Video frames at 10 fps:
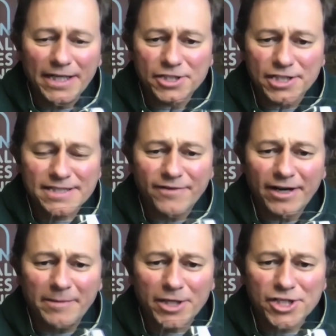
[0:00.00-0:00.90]
It's very
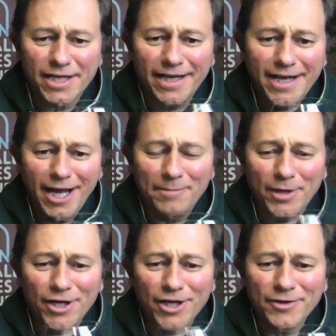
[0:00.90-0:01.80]
much a
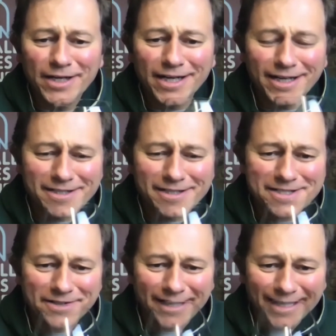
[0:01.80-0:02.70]
burger in a glass, really.